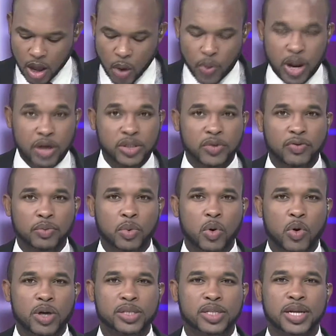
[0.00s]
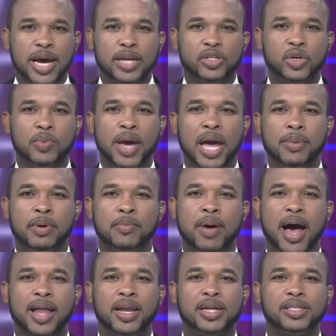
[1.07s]
Well, also from court today, two Bahamian
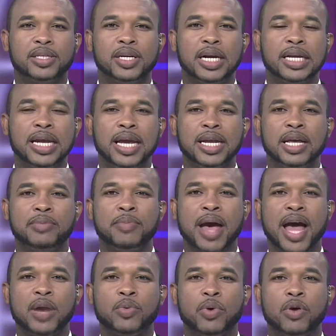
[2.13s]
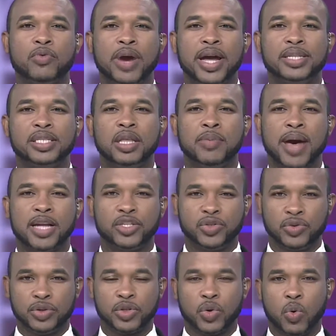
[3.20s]
pilots and a Canadian man were arraigned in the
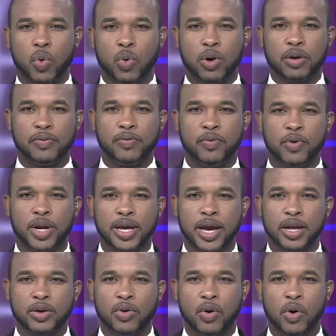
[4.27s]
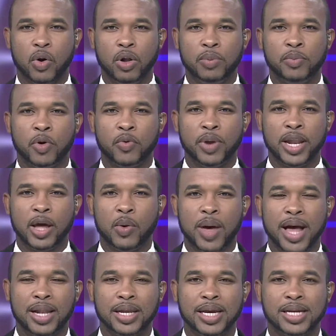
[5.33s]
magistrate's court. 48-year-old
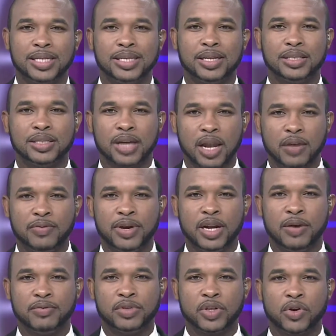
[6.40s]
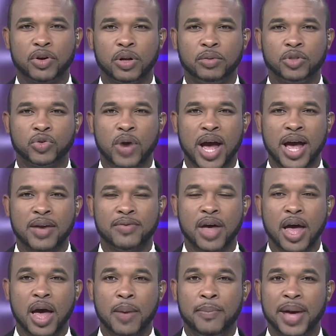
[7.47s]
Murillo Aline Sullivan of Turtle Drive,
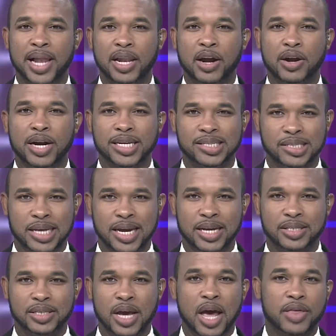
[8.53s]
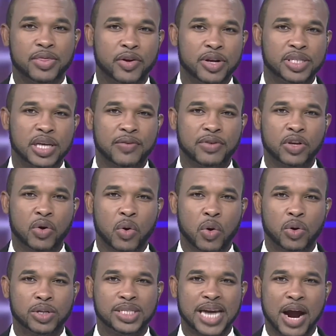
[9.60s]
Bel Air Estates,
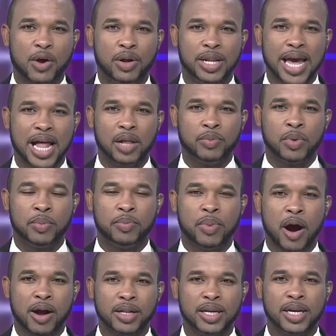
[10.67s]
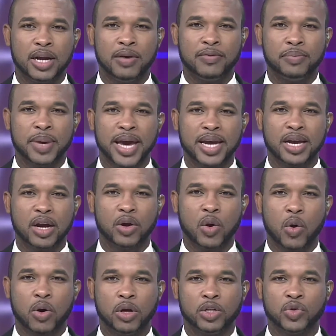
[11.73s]
37-year-old Daryl Elmer Bartlett of Pink
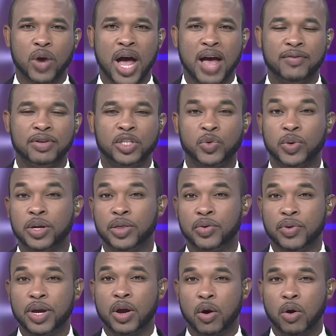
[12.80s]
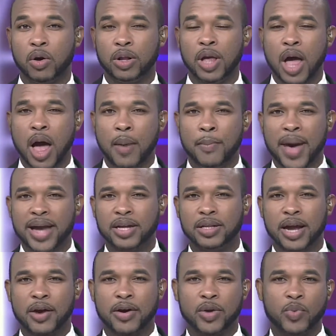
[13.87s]
Coral Drive, and 23-year-old
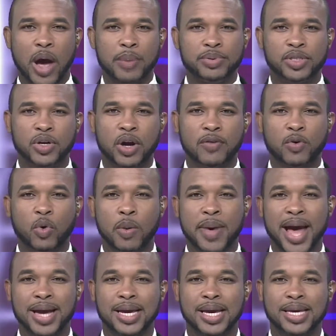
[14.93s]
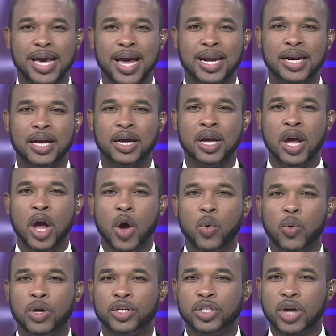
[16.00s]
Michael Aaron Webster of Quebec, Canada,
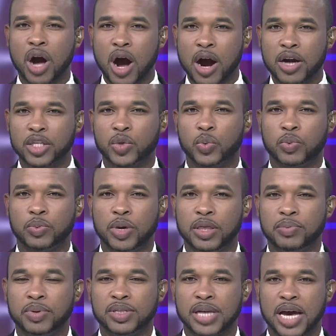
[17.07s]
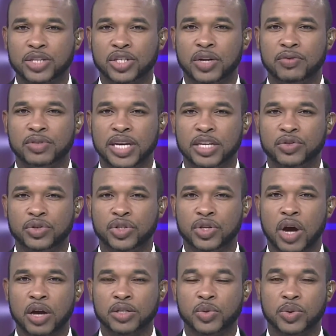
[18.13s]
were charged with possession of dangerous
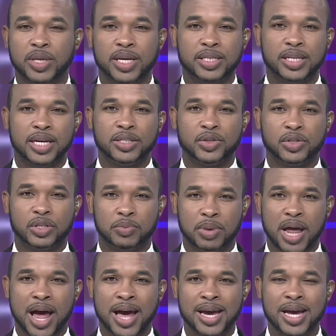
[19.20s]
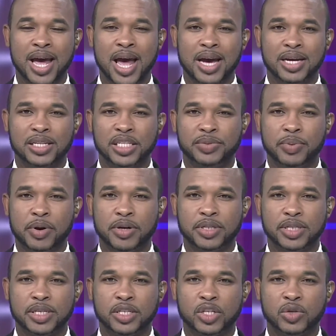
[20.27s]
drugs with the intent to supply,
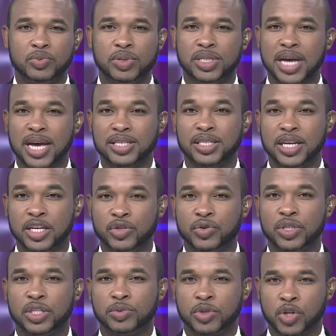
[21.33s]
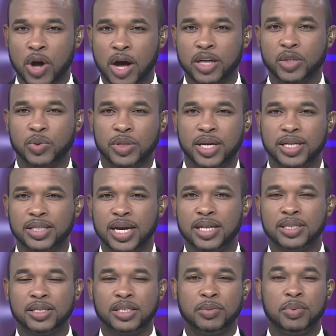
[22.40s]
conspiracy to possess dangerous drugs with the
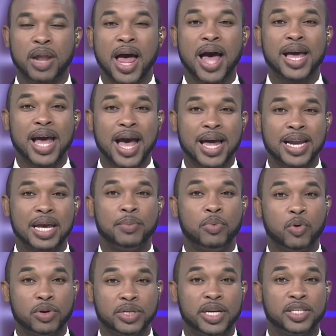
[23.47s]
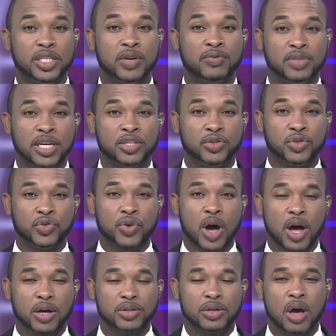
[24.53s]
intent to supply, and importation of dangerous
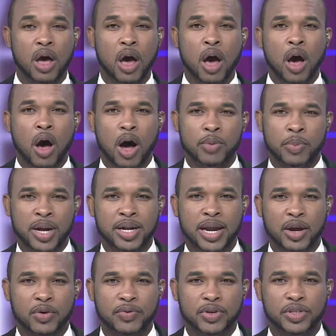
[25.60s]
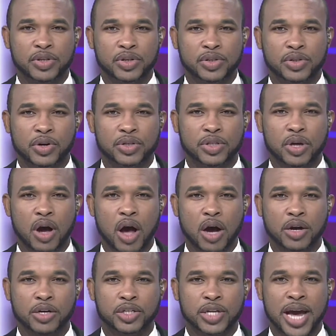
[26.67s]
drugs. On Monday, officials searched a
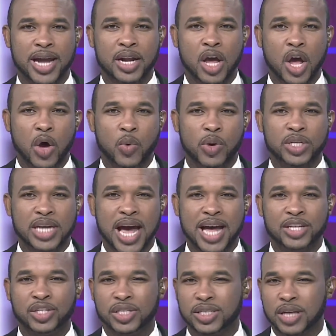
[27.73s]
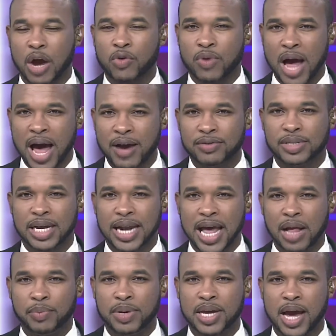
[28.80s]
Hawker jet, which had just arrived at
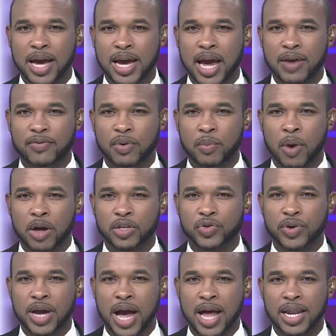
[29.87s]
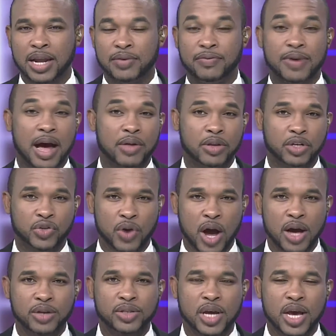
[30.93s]
LPIA from Montreal, and found the
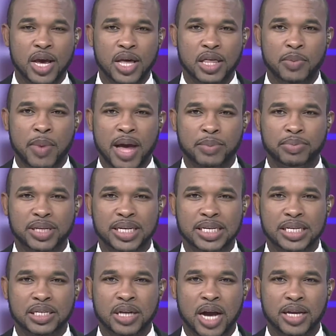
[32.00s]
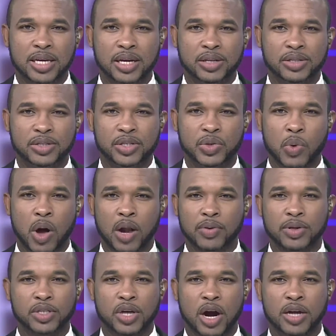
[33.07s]
drugs. The men pleaded not guilty to all
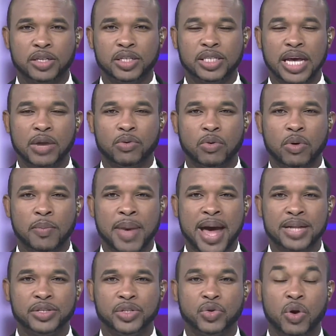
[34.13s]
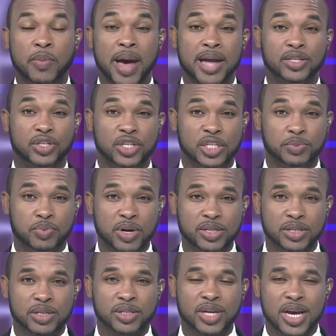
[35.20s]
of the charges and were remanded to Her Majesty's
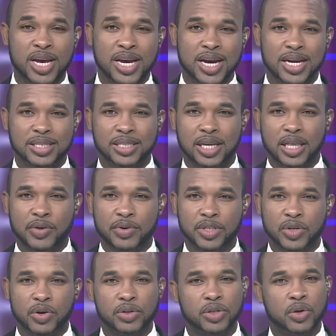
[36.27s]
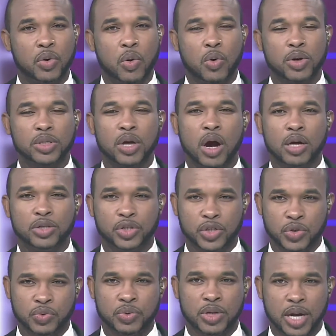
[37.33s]
prison until they returned to court on
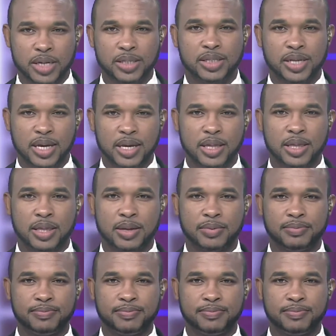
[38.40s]
June 19th.